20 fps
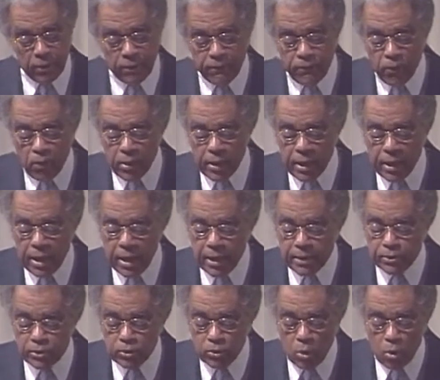therefore, he
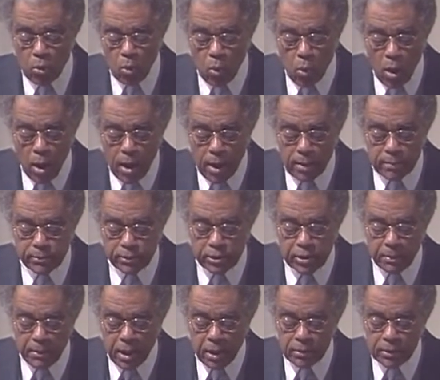has no
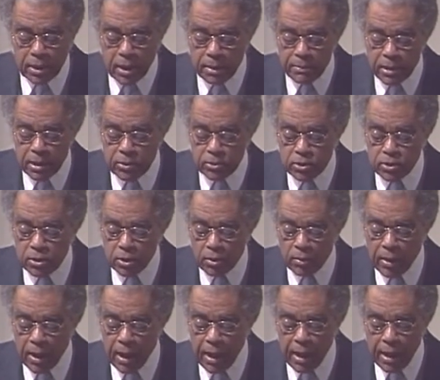qualms about coming to
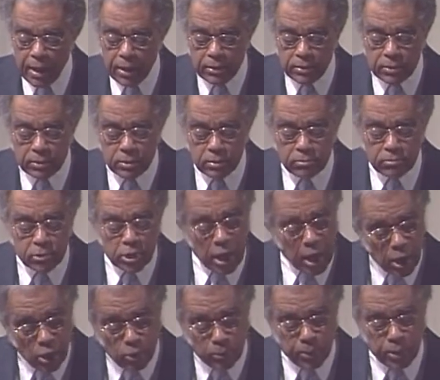your aid to
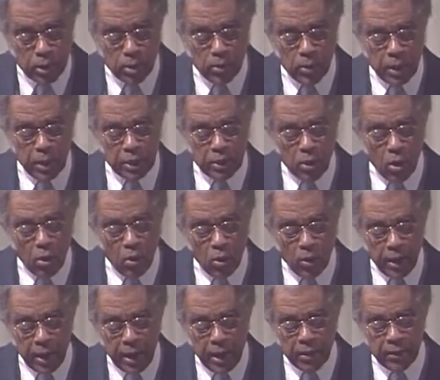help you in
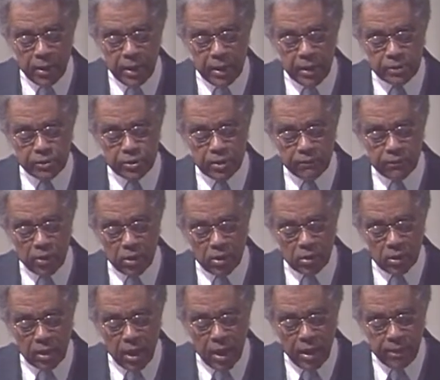all areas of your
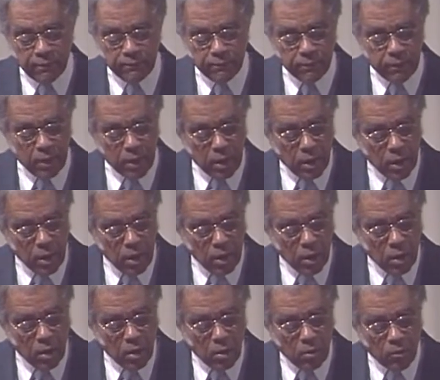life,
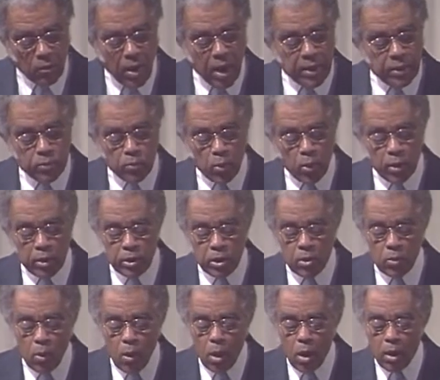right where
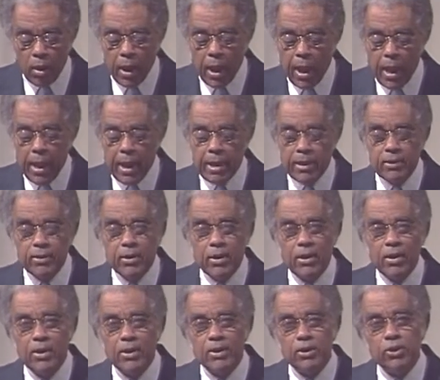you are
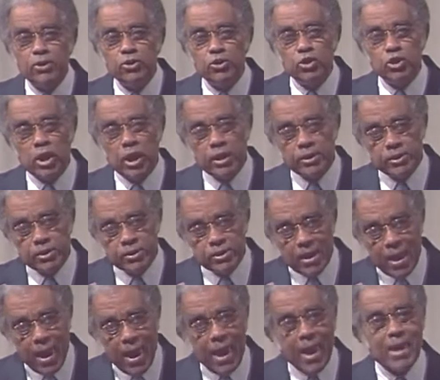and just
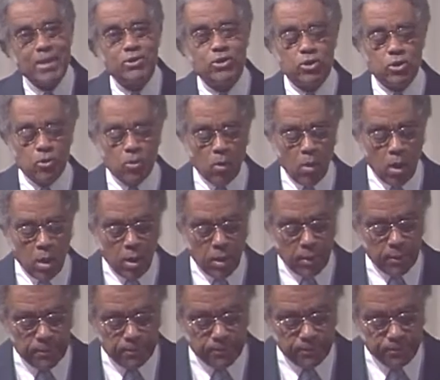as you
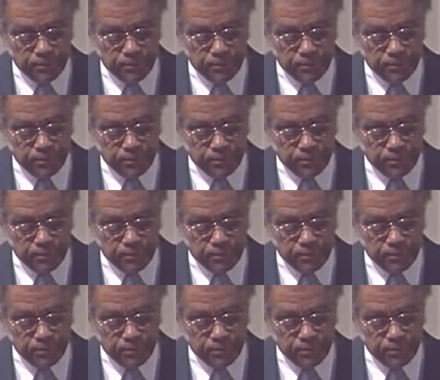are.